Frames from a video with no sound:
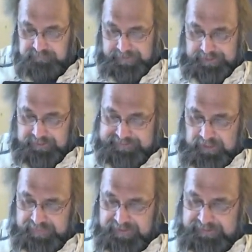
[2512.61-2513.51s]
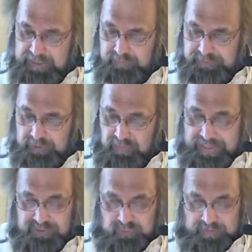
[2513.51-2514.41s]
and they could tell by the color of the
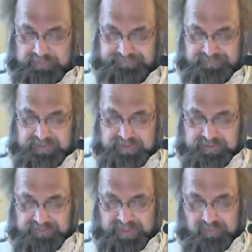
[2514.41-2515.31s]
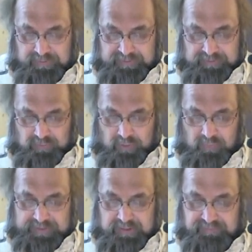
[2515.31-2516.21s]
groundswell that they were,
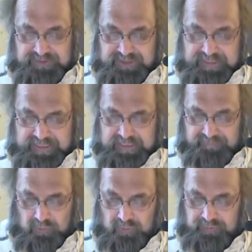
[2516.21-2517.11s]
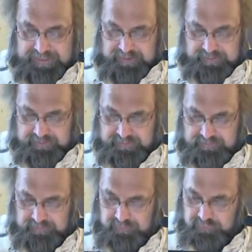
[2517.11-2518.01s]
quote, in the vicinity of Old England,
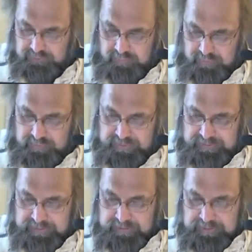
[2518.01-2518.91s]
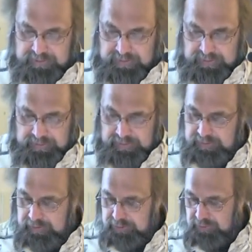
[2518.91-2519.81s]
close quote.
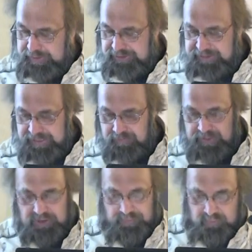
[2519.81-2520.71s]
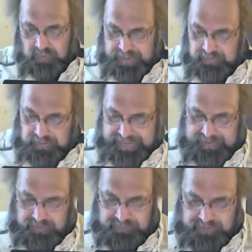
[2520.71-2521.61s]
So they cite Bishop's Rock
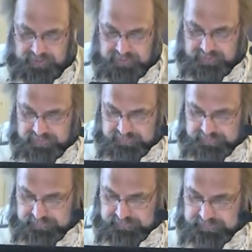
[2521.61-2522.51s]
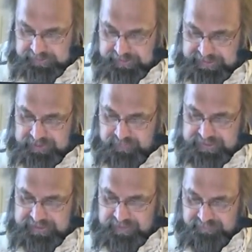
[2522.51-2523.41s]
Lighthouse at eight
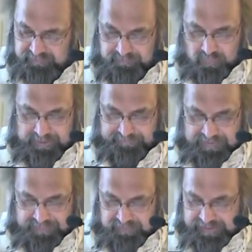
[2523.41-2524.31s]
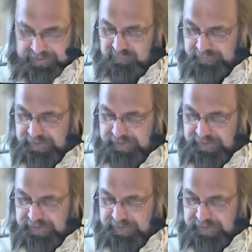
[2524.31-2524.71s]
P M, forty-five days from